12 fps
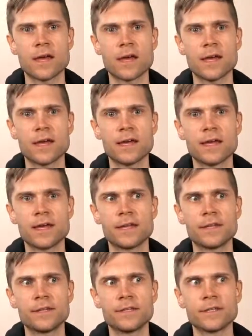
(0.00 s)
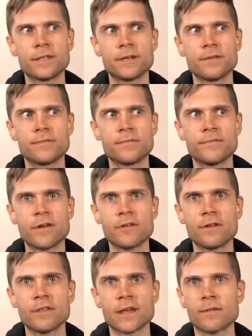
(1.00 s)
and
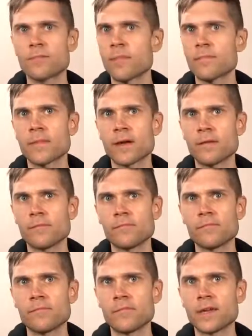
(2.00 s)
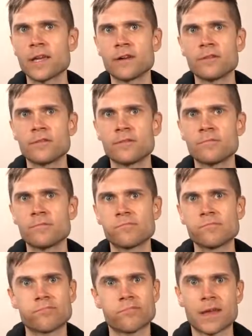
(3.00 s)
very like beginner
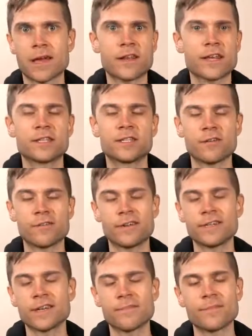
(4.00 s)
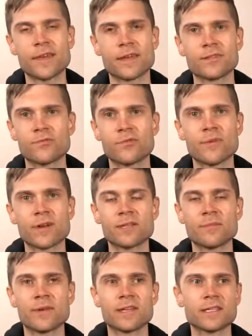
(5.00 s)
how to get started type things with
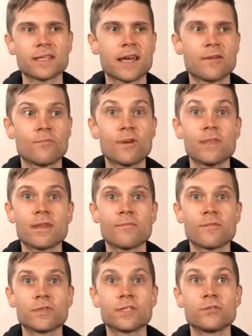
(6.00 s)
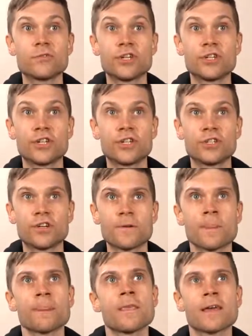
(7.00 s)
recipes. And one of them was sushi ginger.
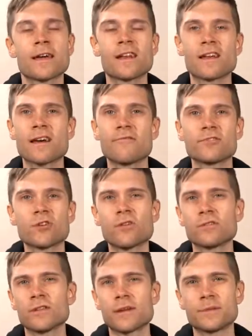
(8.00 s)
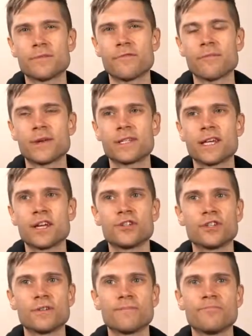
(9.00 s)
Kind of covers all types of
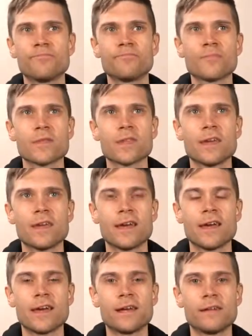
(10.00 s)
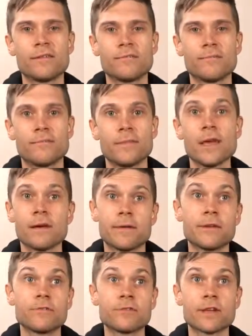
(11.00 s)
fermentation. And yeah,
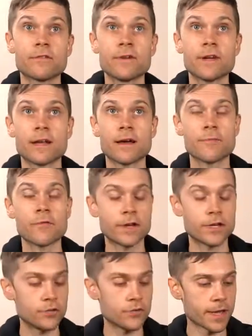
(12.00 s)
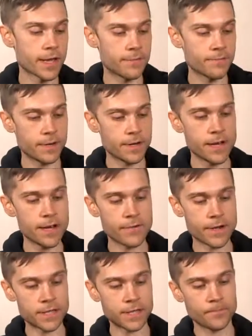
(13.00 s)
interesting read. I'm quite enjoying it. But
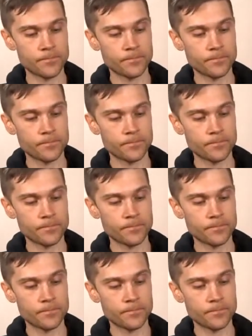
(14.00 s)
anyways,